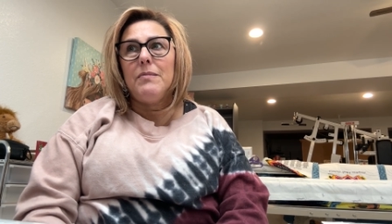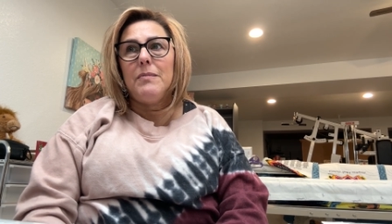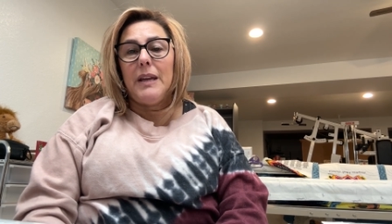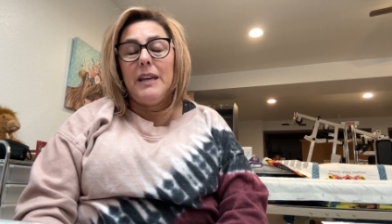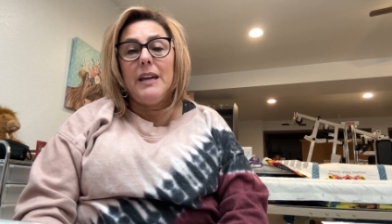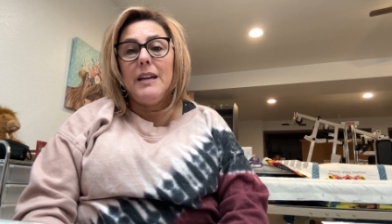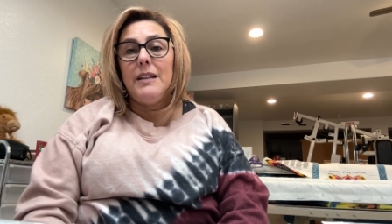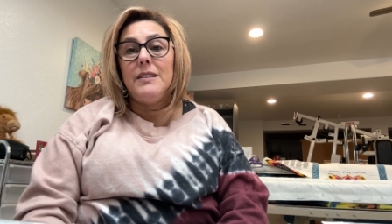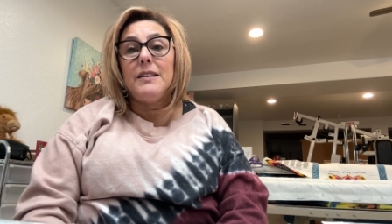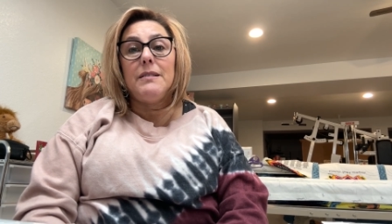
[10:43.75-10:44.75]
my
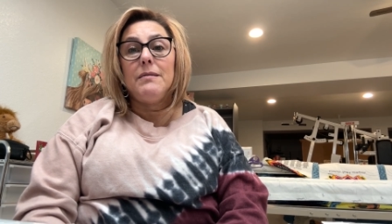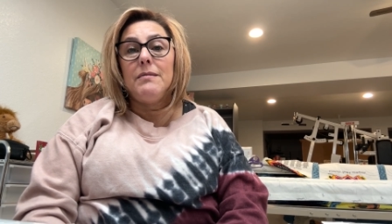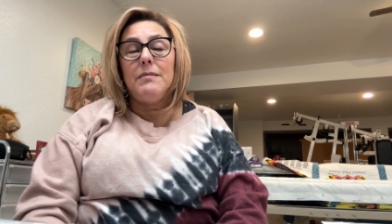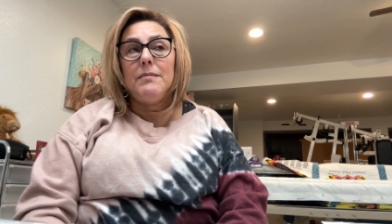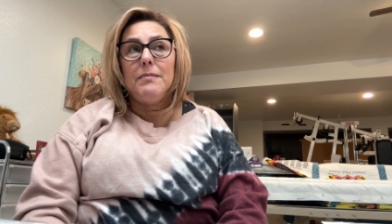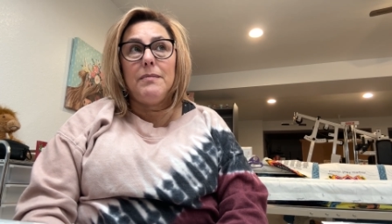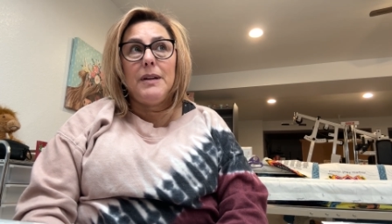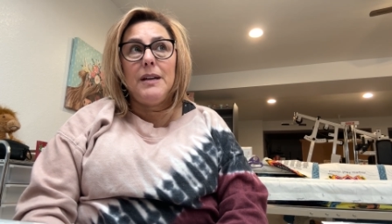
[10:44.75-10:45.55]
kids and my